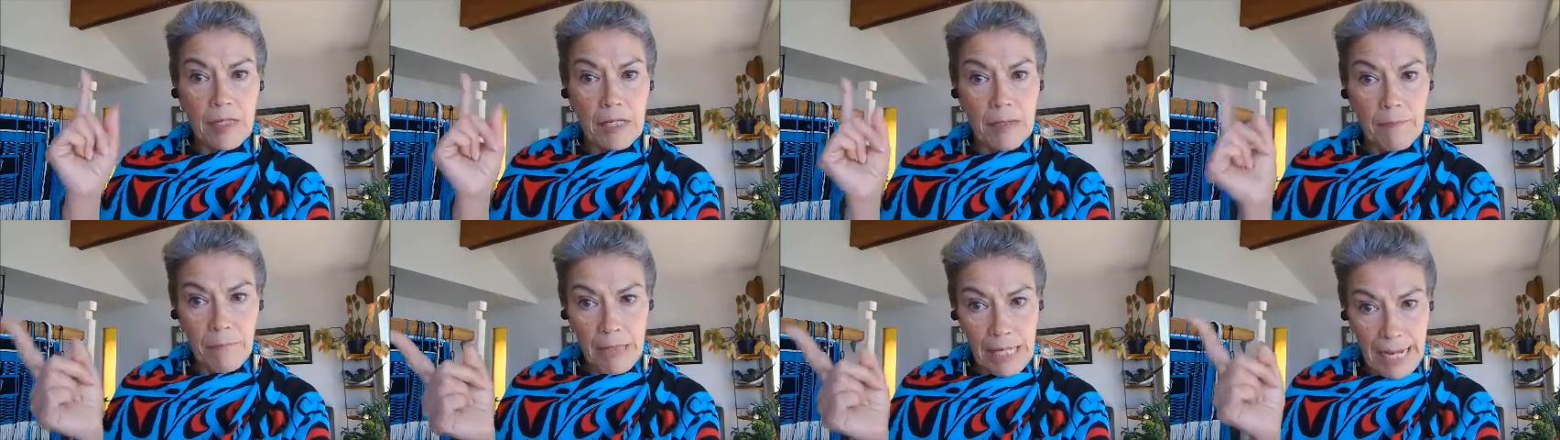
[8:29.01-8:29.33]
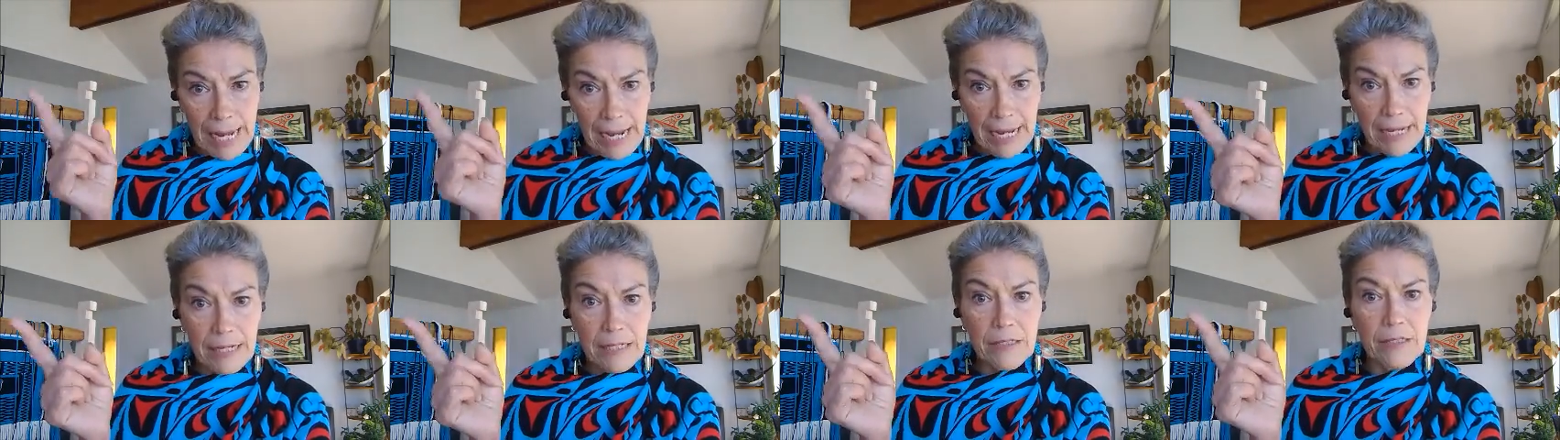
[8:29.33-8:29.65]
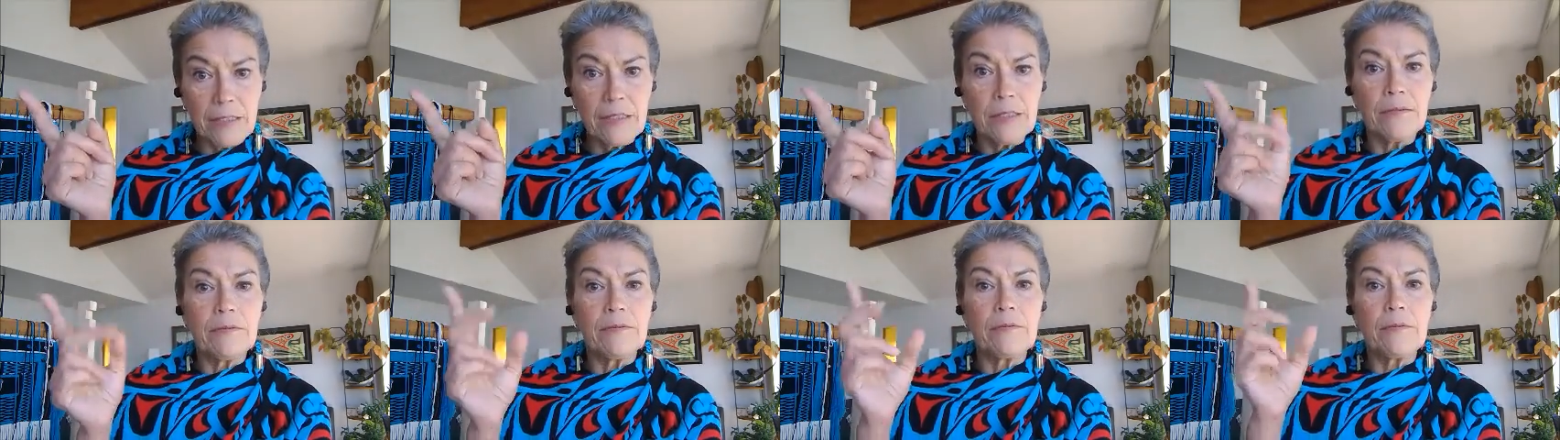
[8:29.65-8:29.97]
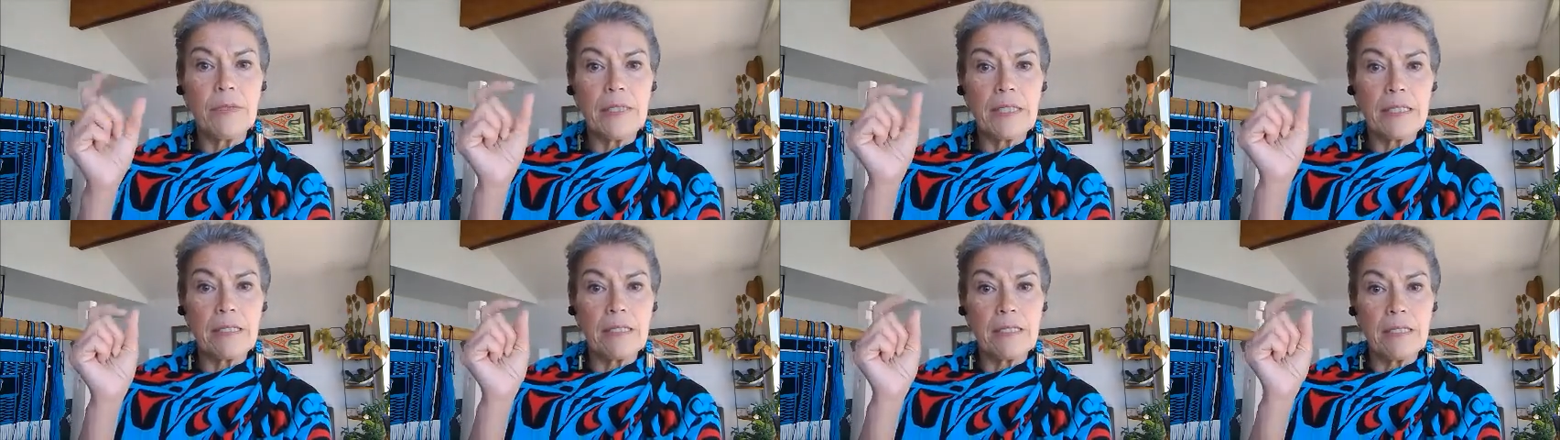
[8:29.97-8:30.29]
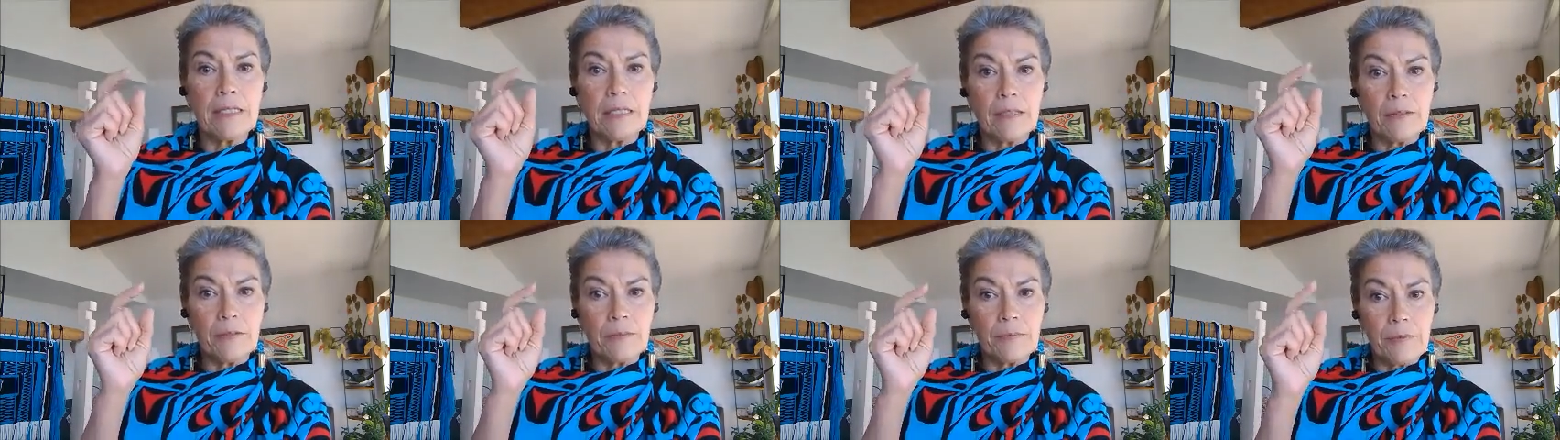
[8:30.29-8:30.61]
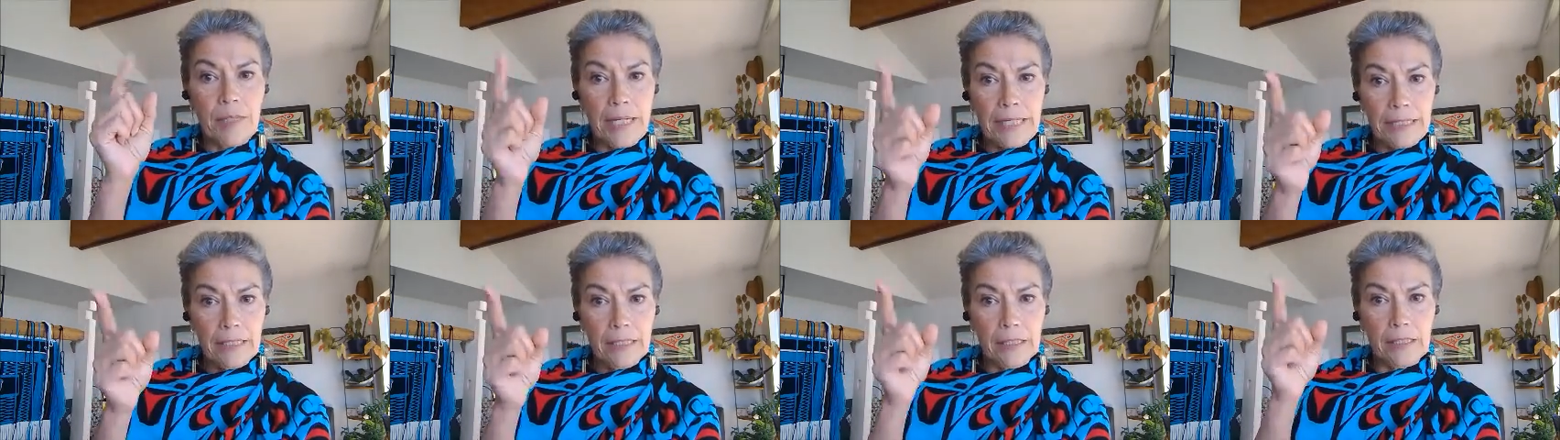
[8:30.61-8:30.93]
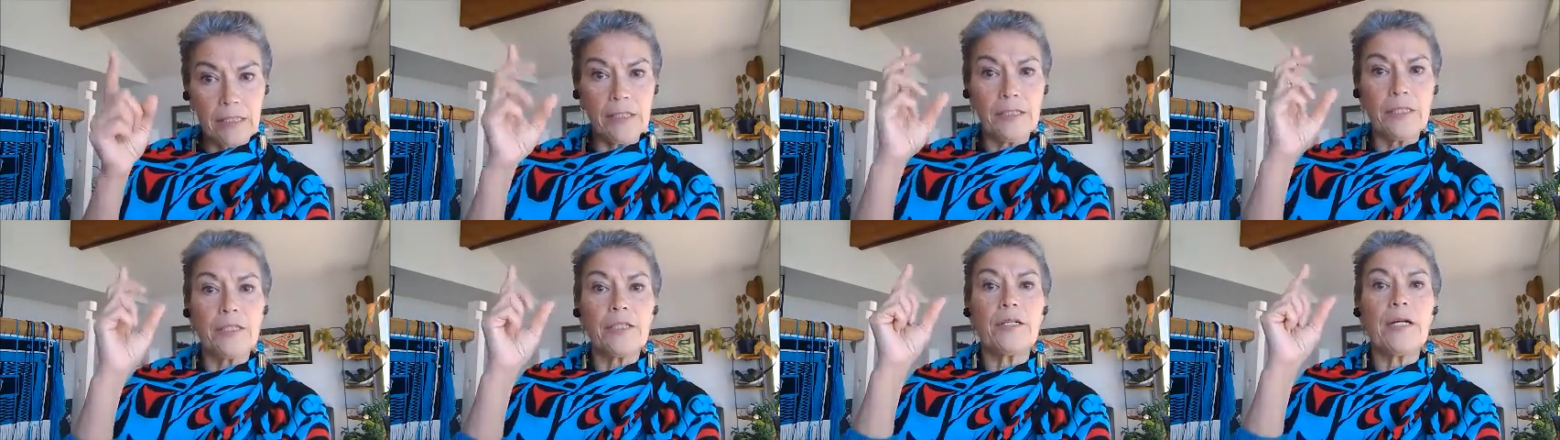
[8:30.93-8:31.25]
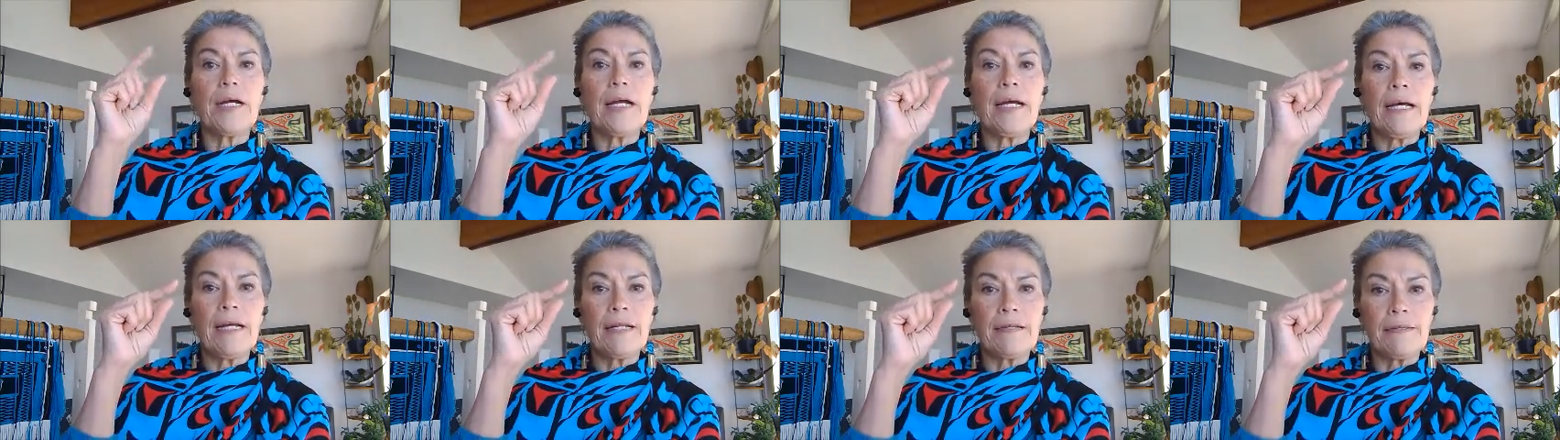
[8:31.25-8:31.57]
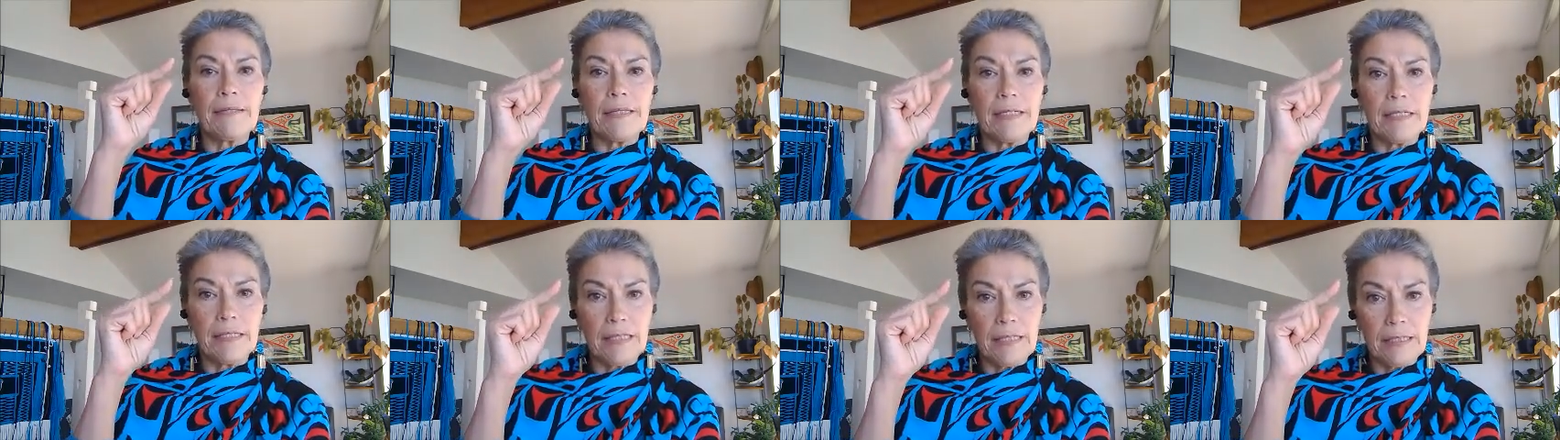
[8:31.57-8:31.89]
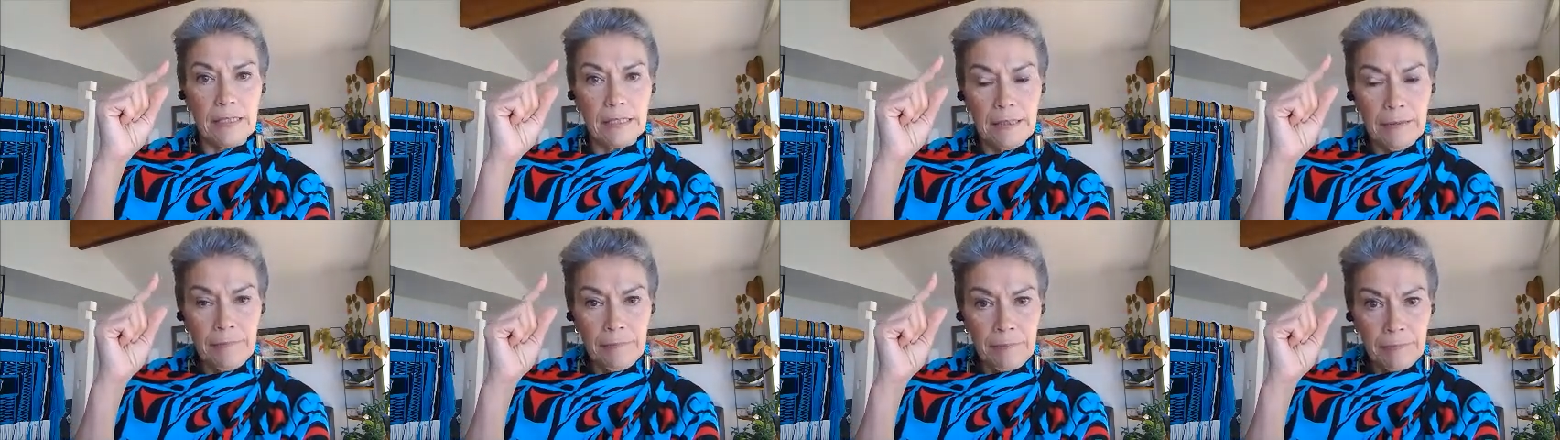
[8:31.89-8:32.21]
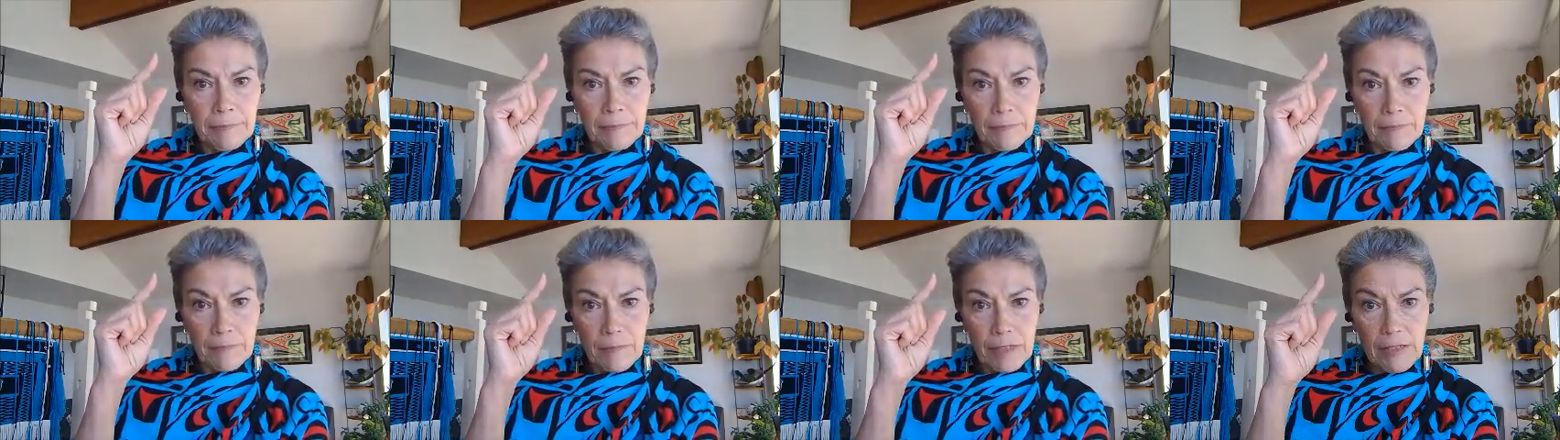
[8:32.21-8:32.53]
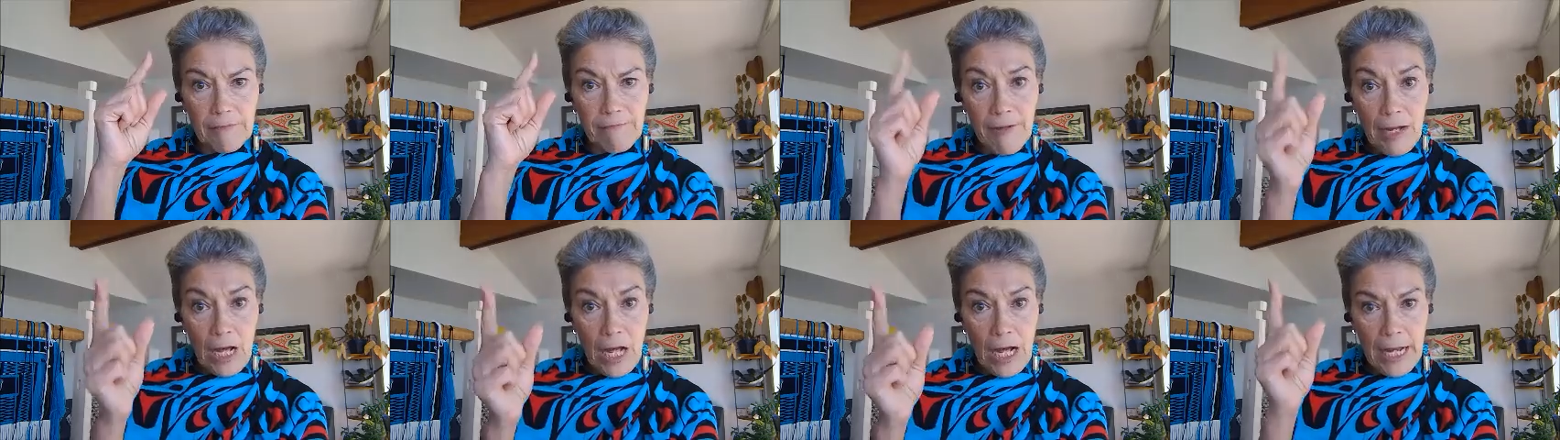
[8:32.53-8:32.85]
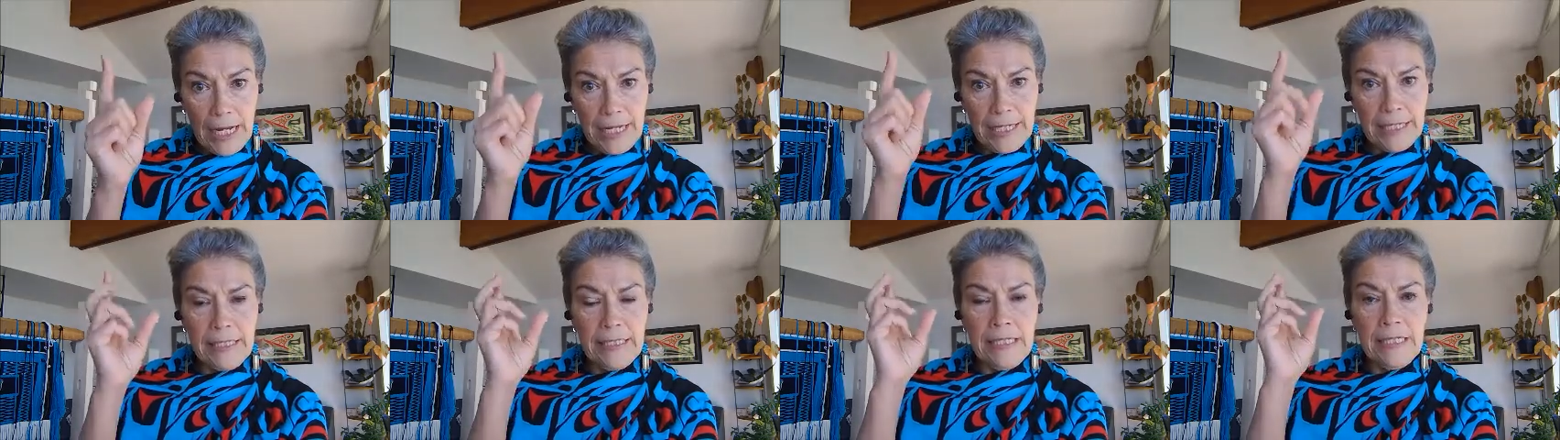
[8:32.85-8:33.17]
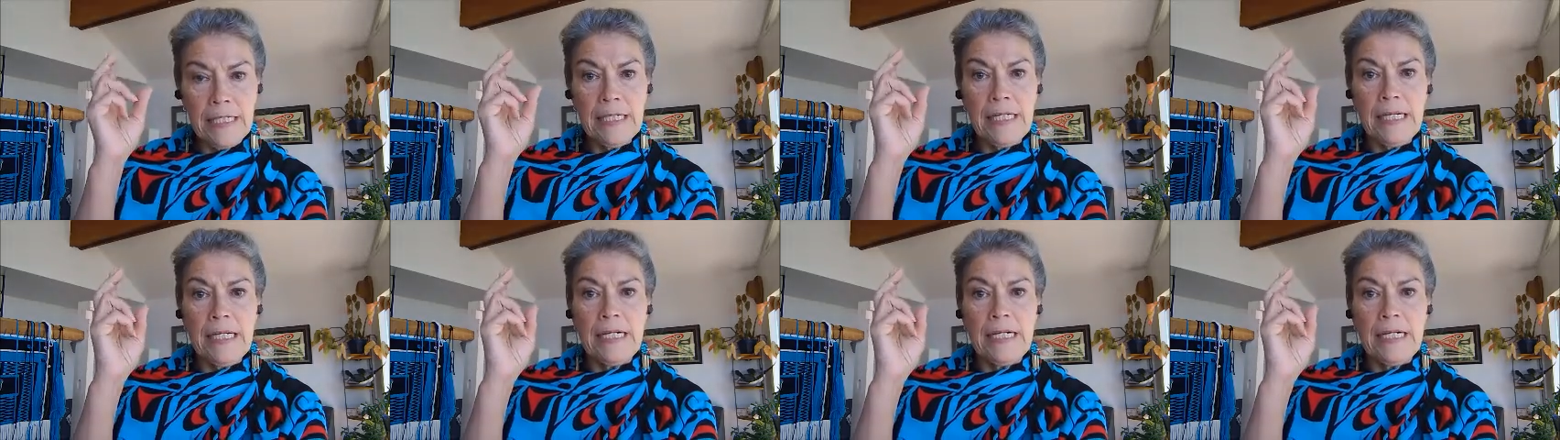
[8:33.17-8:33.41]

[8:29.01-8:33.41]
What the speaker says: black with the regular and the fine,